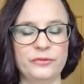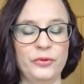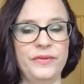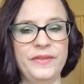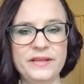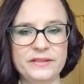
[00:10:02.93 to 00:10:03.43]

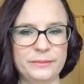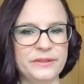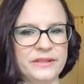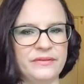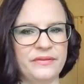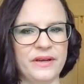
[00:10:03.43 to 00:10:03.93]
for these
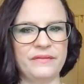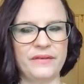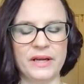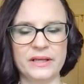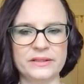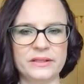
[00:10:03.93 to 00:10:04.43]
specific
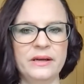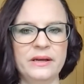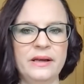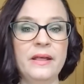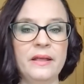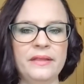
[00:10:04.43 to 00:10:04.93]
figures.
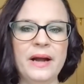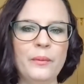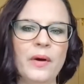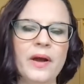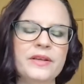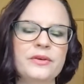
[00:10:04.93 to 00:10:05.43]

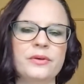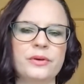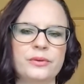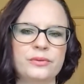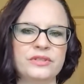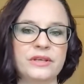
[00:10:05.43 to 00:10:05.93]
That way you
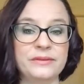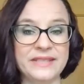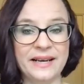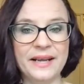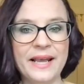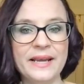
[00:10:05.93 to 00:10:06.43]
can also
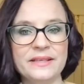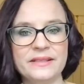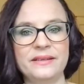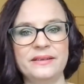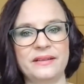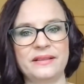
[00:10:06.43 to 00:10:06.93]

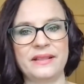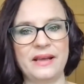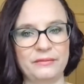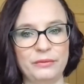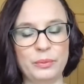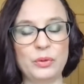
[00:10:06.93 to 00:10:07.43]
delegate
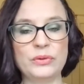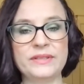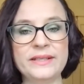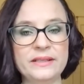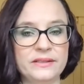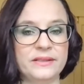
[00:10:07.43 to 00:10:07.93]
that
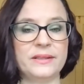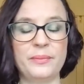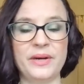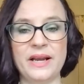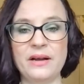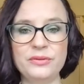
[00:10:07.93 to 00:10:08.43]
reporting to
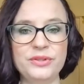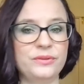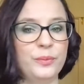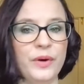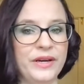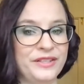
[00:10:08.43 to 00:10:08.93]
somebody
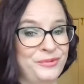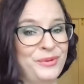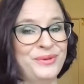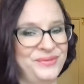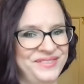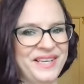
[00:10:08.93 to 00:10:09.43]
else, which
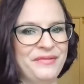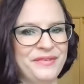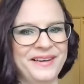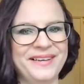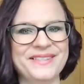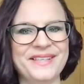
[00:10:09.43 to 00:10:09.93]
will
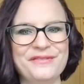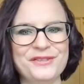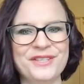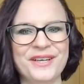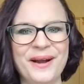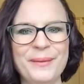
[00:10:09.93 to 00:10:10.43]
definitely save
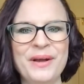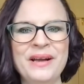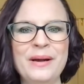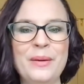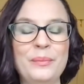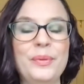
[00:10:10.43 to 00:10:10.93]
you time.
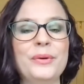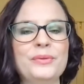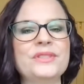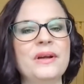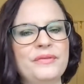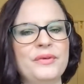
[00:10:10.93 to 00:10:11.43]
But
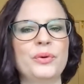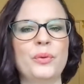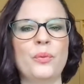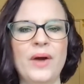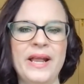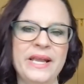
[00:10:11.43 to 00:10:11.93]
also, if you're
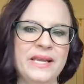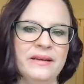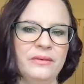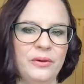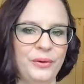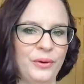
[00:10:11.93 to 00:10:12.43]

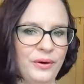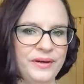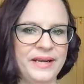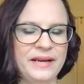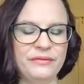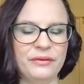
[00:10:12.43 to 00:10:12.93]
away on
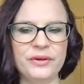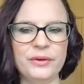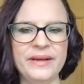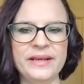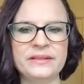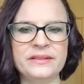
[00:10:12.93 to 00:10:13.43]
holiday for a
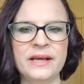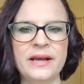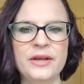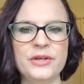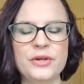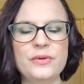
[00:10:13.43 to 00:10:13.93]
few weeks,
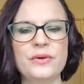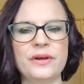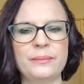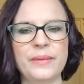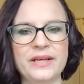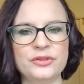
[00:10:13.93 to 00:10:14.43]
you
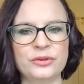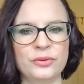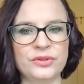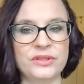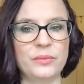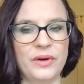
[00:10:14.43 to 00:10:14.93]
can make
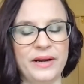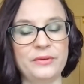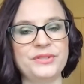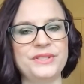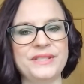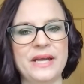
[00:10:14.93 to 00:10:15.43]
sure someone
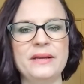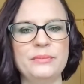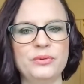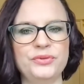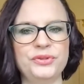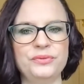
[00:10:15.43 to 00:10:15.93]
else is
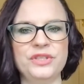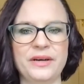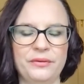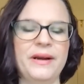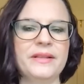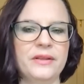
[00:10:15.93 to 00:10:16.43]
able to
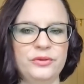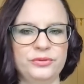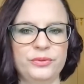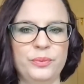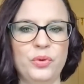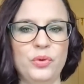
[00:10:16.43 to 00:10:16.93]
generate
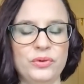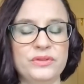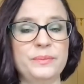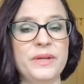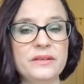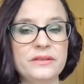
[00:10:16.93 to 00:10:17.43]
those
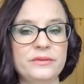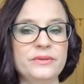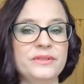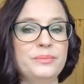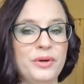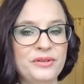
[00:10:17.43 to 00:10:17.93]
reports, because
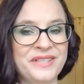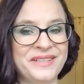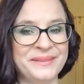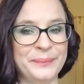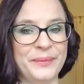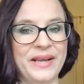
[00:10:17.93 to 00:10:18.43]
there is a
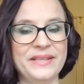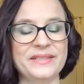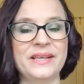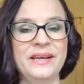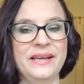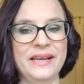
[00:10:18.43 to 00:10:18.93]
process in
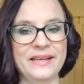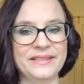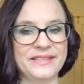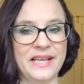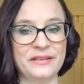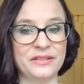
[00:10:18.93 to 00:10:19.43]
place.
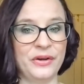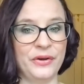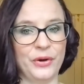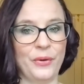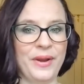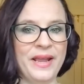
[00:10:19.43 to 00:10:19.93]
It says,
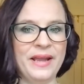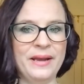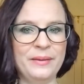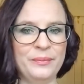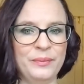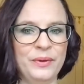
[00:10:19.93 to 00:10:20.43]
go
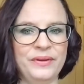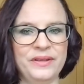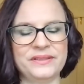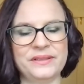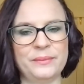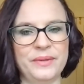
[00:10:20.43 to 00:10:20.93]
here, put
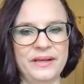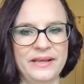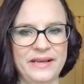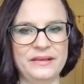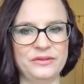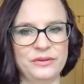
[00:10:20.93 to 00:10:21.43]
this number
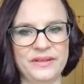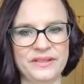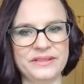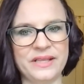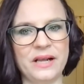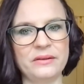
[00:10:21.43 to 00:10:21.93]
into
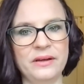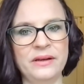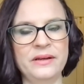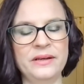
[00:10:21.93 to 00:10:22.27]
this cell.